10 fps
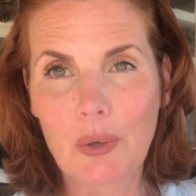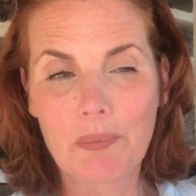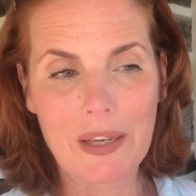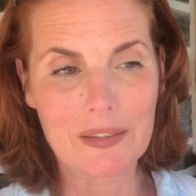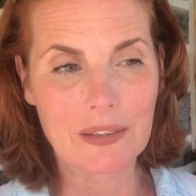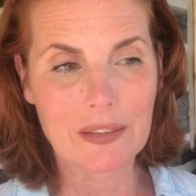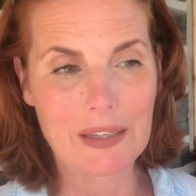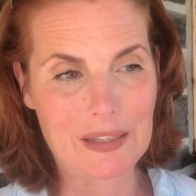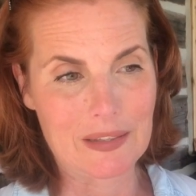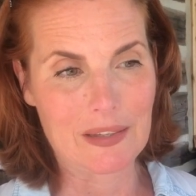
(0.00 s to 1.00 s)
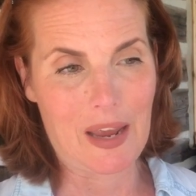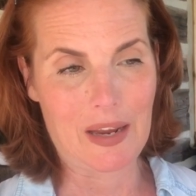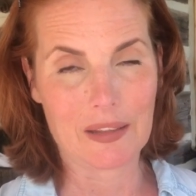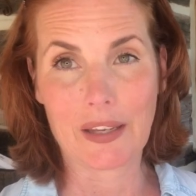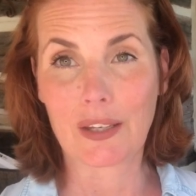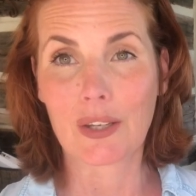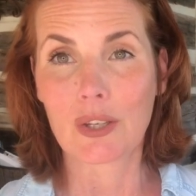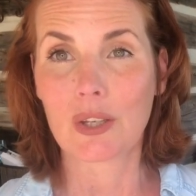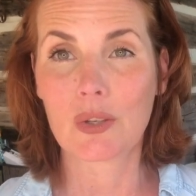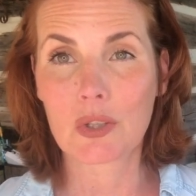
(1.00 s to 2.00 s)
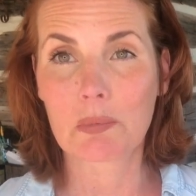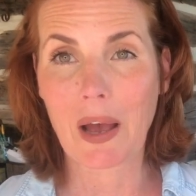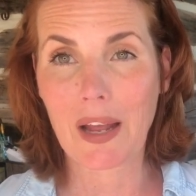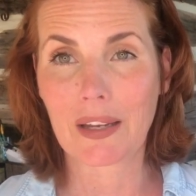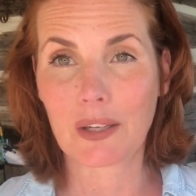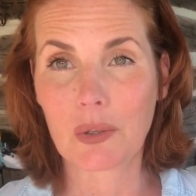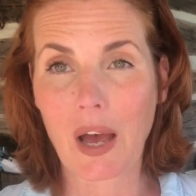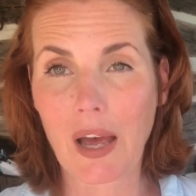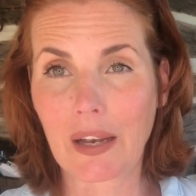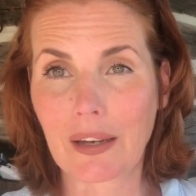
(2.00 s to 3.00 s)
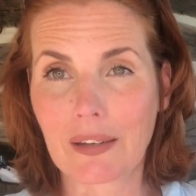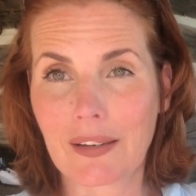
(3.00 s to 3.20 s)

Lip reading: Basically, it's saying, like, you spot it, you got it.